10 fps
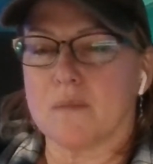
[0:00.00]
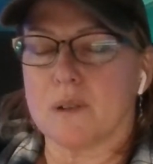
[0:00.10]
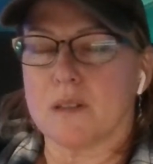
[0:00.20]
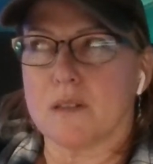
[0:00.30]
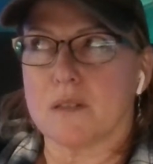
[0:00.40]

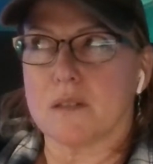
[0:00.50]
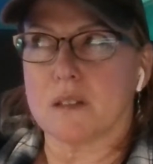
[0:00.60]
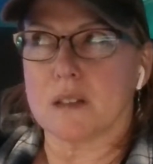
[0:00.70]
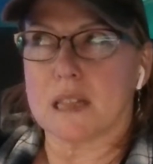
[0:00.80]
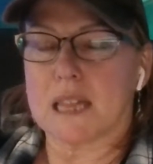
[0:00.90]
with
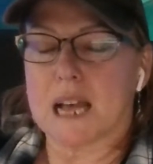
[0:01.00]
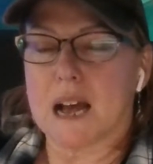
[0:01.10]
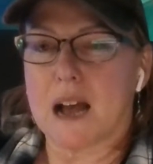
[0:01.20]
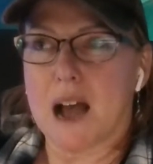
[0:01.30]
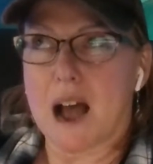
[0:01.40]

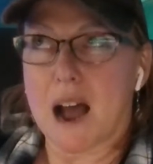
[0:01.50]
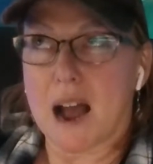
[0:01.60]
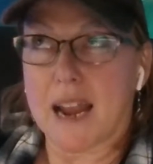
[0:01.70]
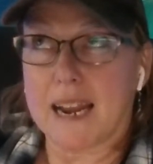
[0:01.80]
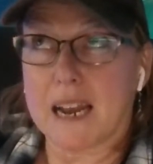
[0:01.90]

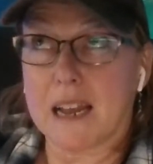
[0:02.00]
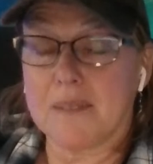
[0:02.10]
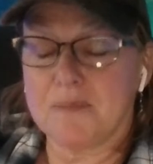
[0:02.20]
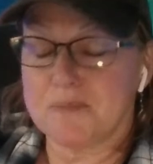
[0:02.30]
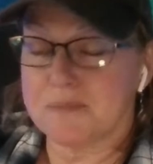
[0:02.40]
Lahaina
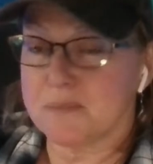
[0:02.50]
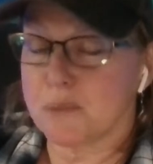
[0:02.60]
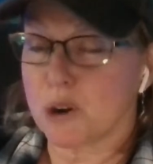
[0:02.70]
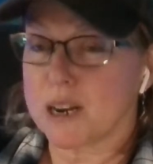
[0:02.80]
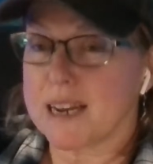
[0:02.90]

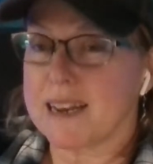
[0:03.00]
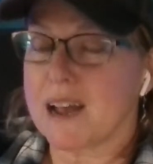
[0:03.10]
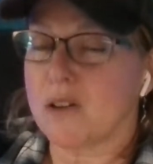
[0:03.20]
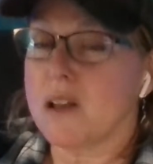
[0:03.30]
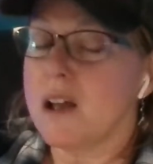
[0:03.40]
burning
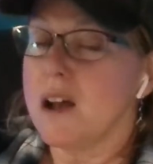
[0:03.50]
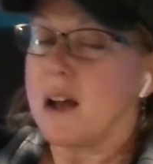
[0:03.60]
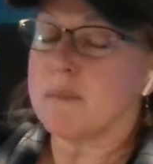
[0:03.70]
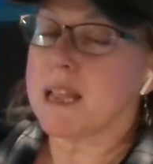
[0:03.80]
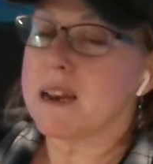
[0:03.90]
down.
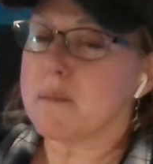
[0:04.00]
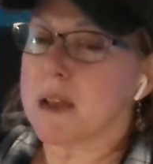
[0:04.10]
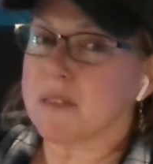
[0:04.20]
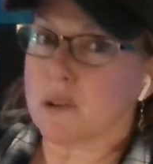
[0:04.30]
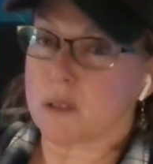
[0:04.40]
I'm glad I'm
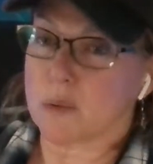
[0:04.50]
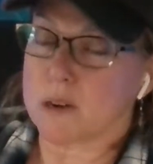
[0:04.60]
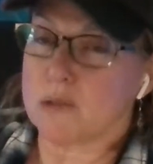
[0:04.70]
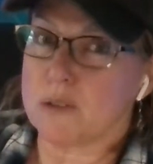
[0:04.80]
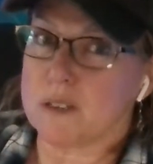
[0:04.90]
not the only
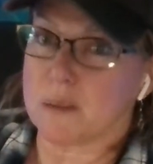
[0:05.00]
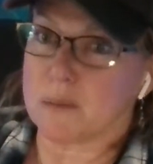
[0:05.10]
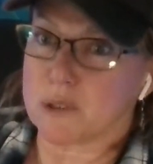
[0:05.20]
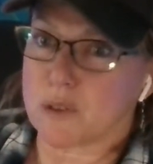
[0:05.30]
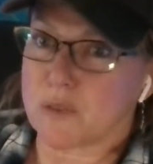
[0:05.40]
one who
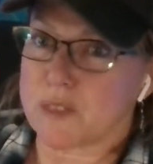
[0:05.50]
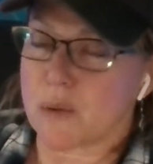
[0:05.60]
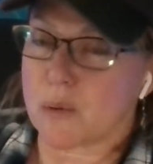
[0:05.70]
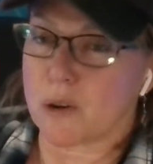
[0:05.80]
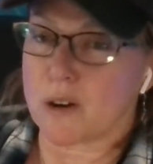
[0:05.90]
stumbles over
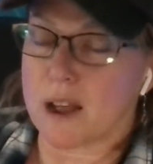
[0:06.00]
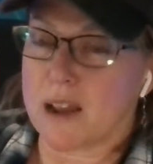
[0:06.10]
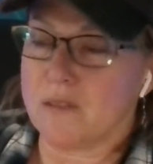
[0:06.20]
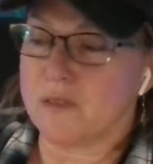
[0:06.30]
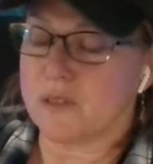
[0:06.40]
that word.
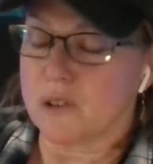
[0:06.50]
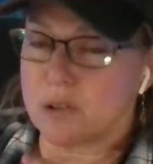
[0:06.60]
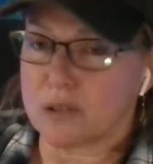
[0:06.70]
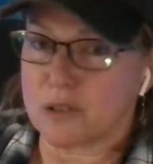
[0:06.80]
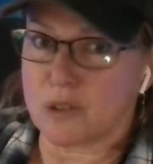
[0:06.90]
I've
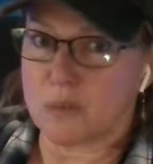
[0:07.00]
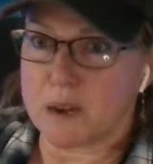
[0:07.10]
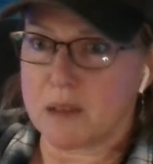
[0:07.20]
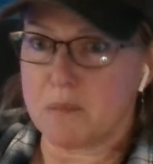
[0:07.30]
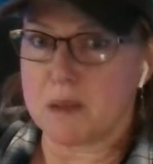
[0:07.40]
heard so
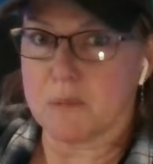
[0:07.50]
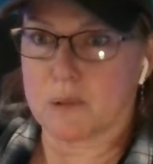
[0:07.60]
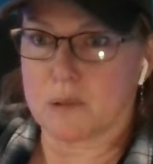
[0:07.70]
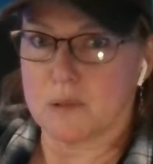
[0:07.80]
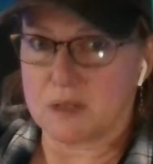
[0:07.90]
many
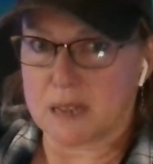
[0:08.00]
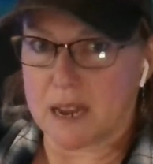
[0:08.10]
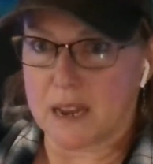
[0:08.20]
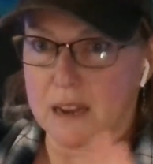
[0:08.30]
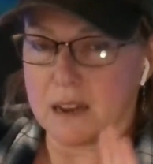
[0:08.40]
people
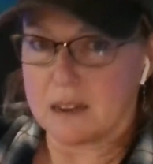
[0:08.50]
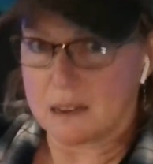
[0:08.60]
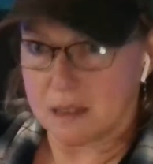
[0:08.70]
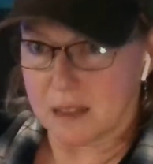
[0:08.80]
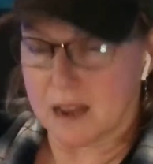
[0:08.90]
say
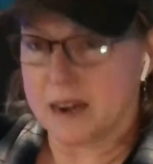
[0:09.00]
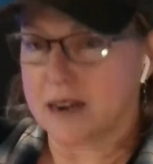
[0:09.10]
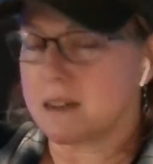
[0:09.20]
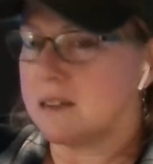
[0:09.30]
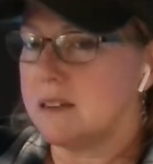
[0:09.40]

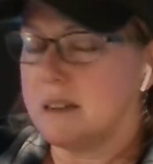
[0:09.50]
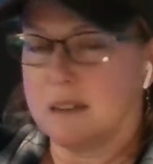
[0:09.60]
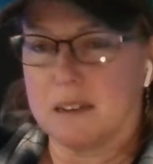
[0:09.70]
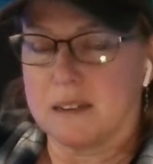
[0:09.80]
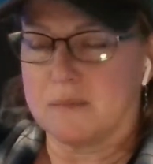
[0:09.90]
Lahaina
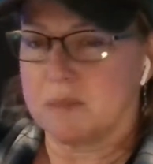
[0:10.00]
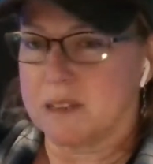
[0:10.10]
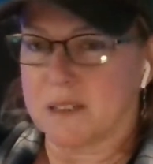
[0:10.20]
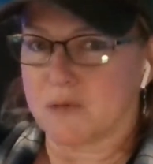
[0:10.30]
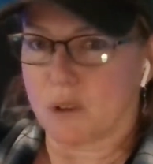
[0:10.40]

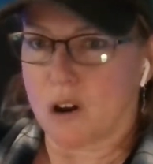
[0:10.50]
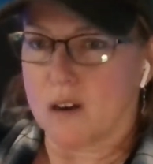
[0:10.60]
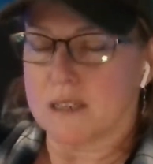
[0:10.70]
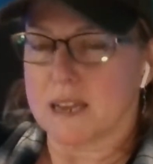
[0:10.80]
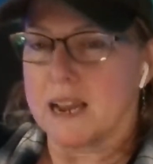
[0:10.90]
as
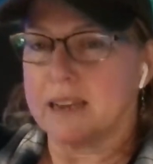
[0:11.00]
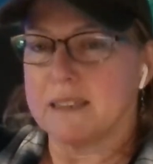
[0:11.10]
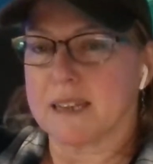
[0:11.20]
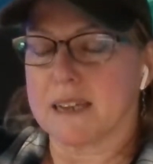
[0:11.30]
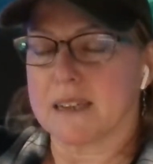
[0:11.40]
wrong as I
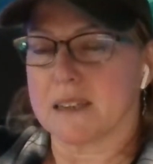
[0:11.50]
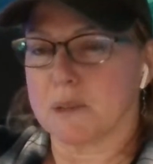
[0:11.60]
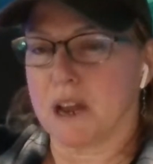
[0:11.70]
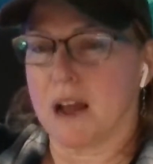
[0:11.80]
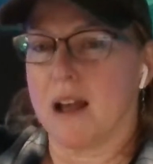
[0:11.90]
say it
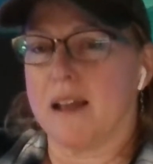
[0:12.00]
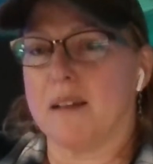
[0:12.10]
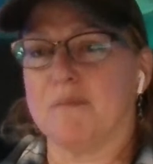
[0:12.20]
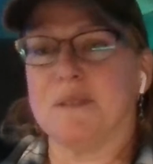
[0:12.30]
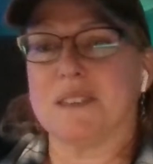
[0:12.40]

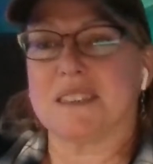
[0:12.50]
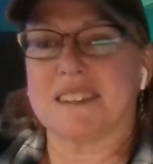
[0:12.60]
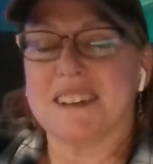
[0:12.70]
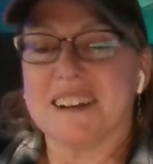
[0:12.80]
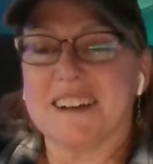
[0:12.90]
sometimes.
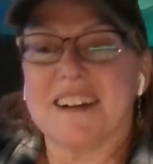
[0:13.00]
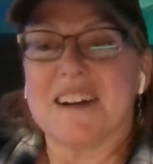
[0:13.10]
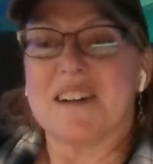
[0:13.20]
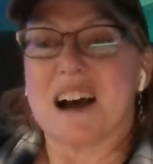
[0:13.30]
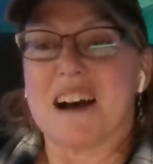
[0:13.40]

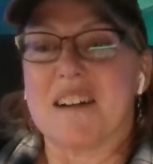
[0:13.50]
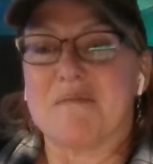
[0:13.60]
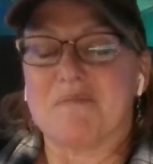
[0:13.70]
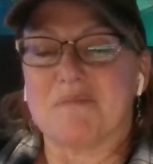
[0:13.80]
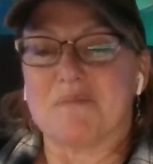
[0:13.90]

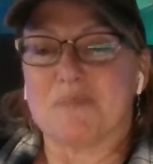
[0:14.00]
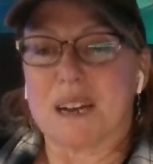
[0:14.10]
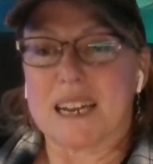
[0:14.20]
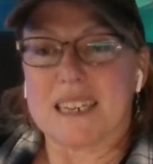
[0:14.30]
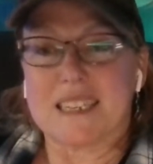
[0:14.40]

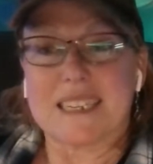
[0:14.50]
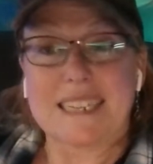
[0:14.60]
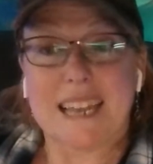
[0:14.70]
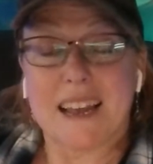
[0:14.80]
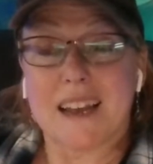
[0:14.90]
But
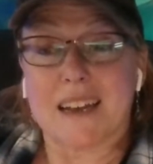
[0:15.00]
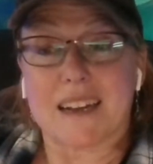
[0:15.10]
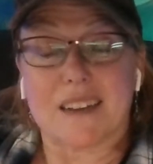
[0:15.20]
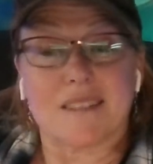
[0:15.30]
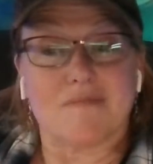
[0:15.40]

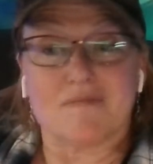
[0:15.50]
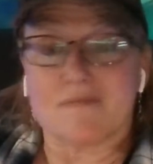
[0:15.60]
yeah,